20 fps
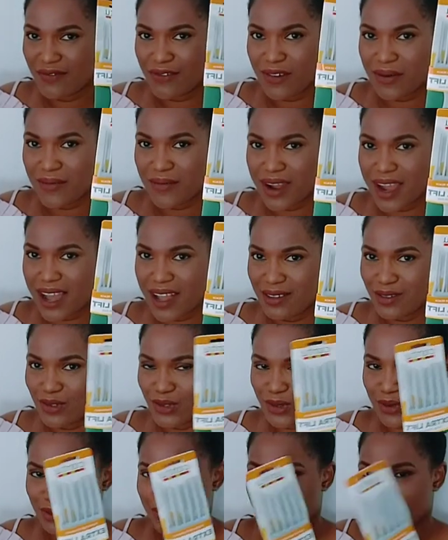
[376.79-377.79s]
from
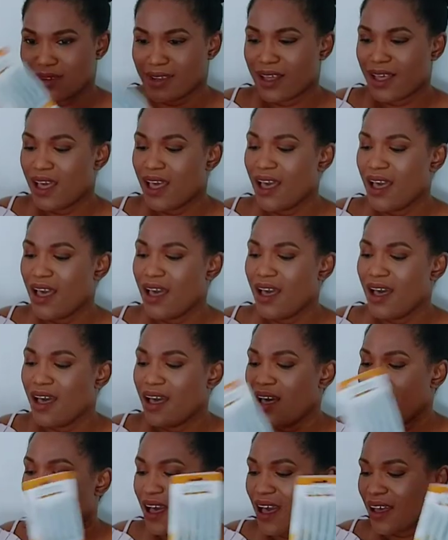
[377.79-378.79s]
Cantu.
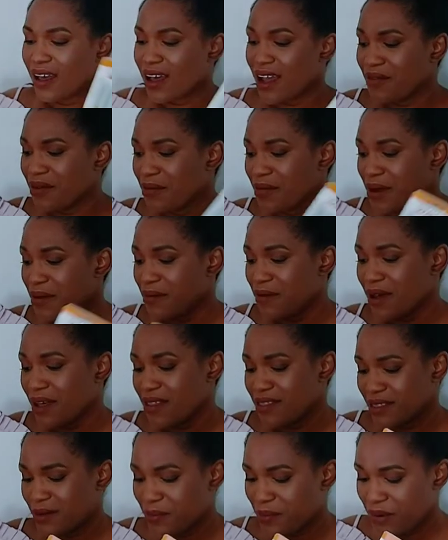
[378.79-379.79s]
I can't
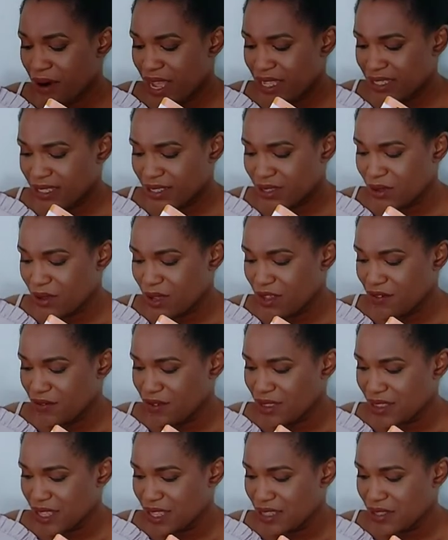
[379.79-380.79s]
remember. The price is not
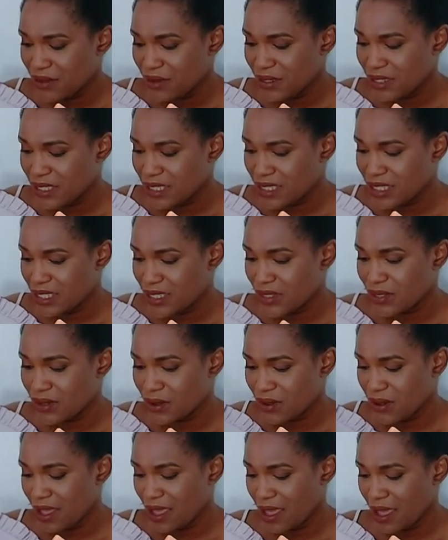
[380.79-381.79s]
even there. The receipt is
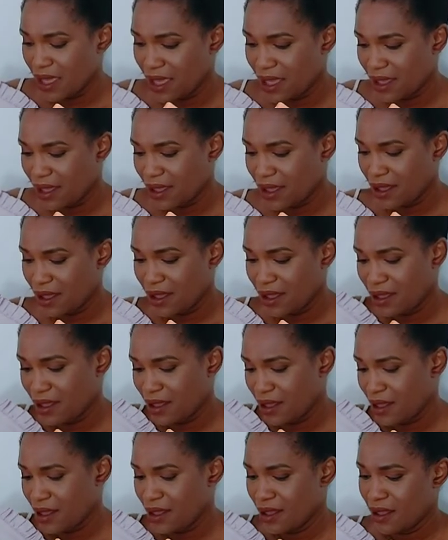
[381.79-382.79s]
not here.
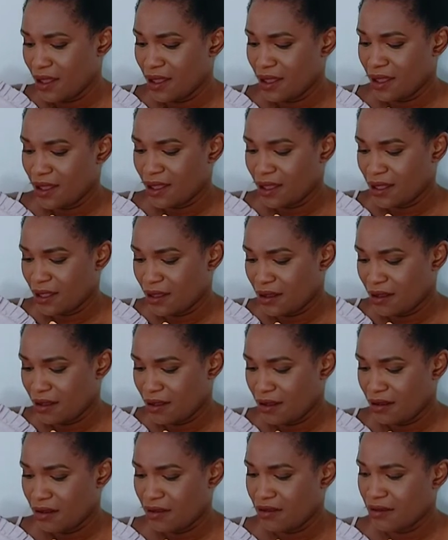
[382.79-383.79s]

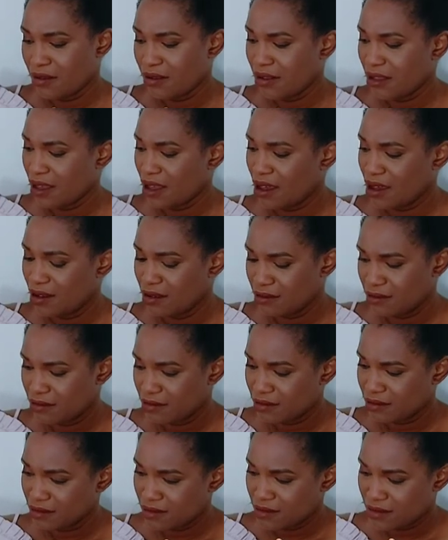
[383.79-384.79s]
Oh, okay.
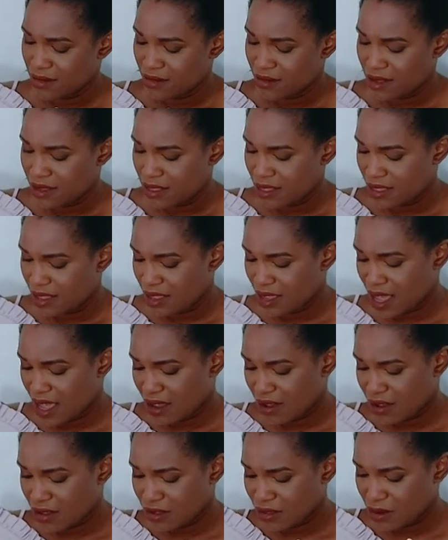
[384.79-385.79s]
I think
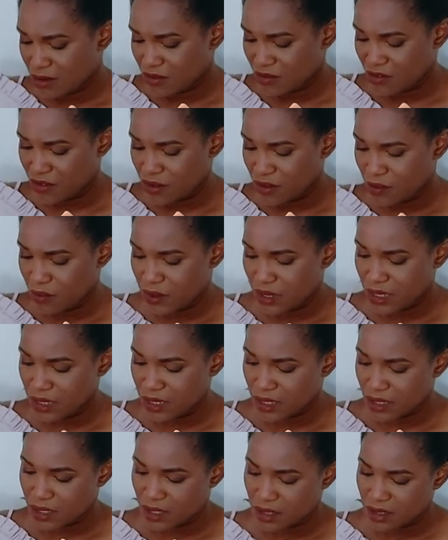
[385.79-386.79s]
I got some few
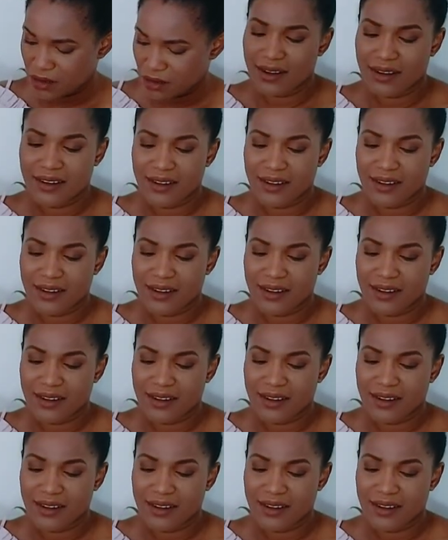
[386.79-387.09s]
bits.